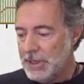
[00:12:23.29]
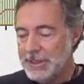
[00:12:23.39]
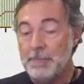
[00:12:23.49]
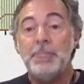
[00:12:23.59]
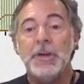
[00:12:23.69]

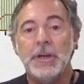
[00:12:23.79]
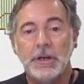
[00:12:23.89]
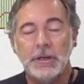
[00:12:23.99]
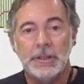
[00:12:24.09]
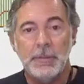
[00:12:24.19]

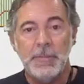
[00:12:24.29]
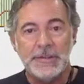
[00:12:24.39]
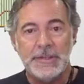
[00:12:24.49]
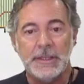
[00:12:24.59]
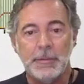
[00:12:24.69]
big
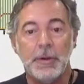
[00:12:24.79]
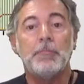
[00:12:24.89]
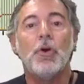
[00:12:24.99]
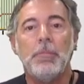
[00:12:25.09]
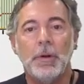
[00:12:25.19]
thing, the big
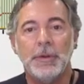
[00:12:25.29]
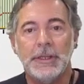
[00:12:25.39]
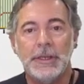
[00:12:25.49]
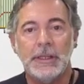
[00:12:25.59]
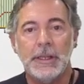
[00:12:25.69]

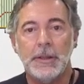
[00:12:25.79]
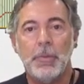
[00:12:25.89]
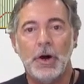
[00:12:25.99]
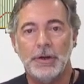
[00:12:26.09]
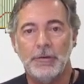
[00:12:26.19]
problem in the
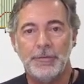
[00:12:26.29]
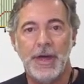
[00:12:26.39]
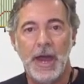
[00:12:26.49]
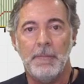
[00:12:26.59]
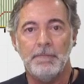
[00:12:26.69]
body of
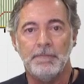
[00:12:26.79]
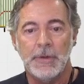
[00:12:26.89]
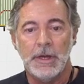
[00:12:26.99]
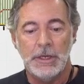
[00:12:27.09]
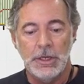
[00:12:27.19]
them
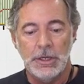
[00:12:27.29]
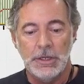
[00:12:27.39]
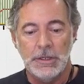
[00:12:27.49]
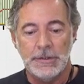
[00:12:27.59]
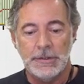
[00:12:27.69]

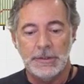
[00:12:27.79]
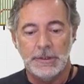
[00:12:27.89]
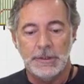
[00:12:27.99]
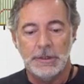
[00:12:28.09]
is